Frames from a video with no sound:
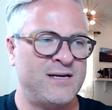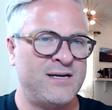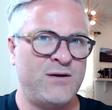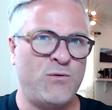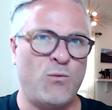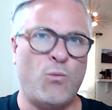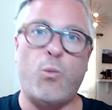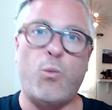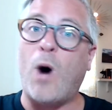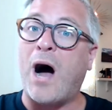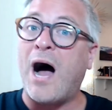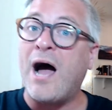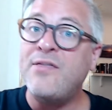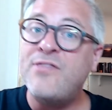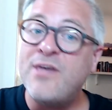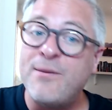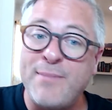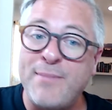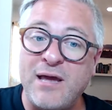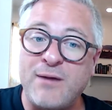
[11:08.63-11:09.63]
Why
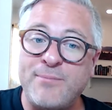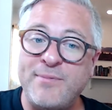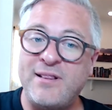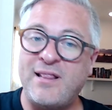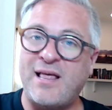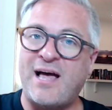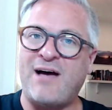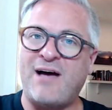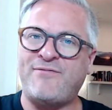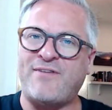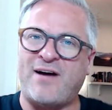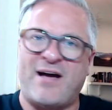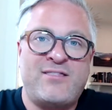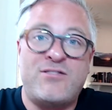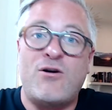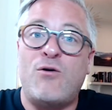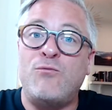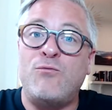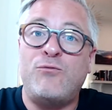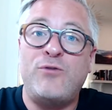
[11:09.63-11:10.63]
they make me laugh, I
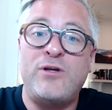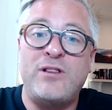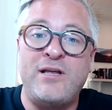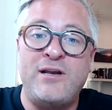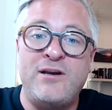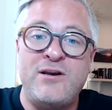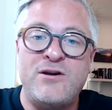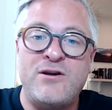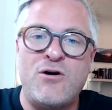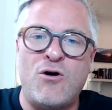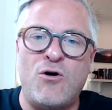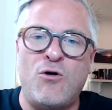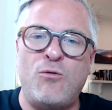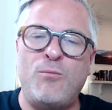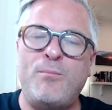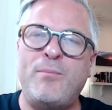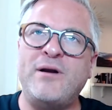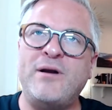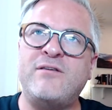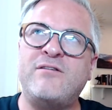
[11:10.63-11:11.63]
don't really know,
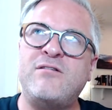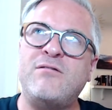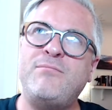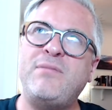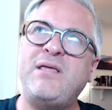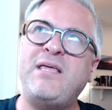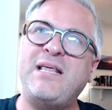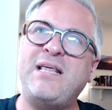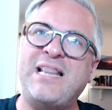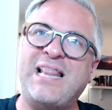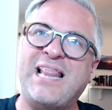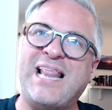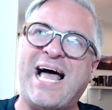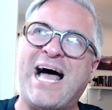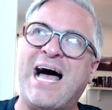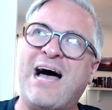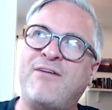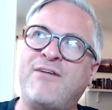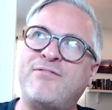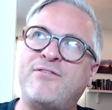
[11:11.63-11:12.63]
but to me,
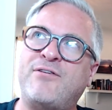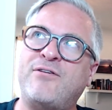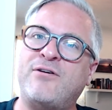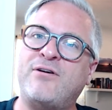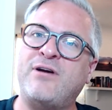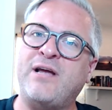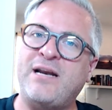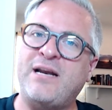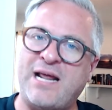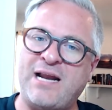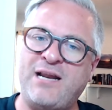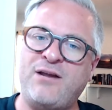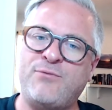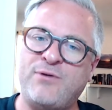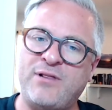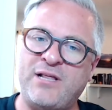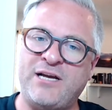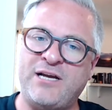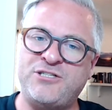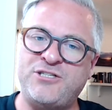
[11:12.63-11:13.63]
laughter in any
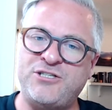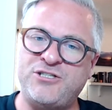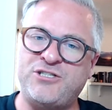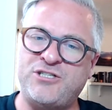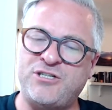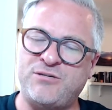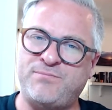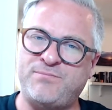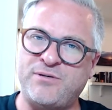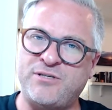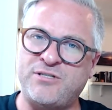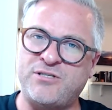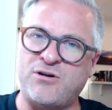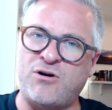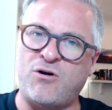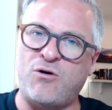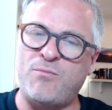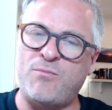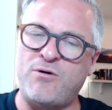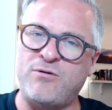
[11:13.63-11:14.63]
relationship is
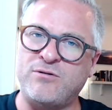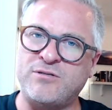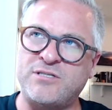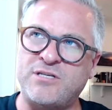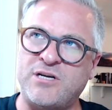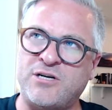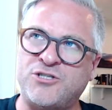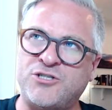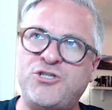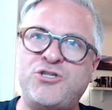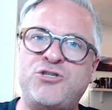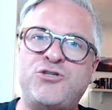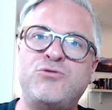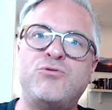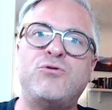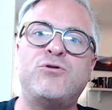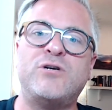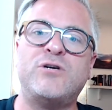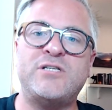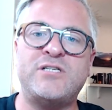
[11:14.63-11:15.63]
almost a
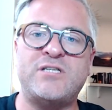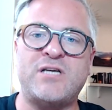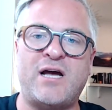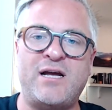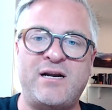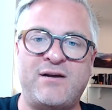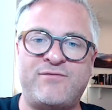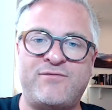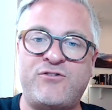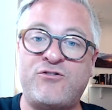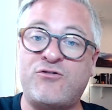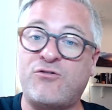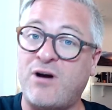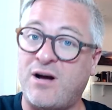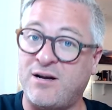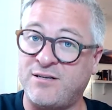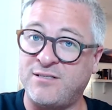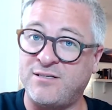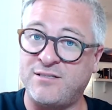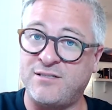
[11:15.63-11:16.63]
sure sign of
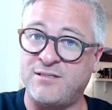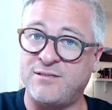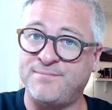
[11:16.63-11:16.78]
trust,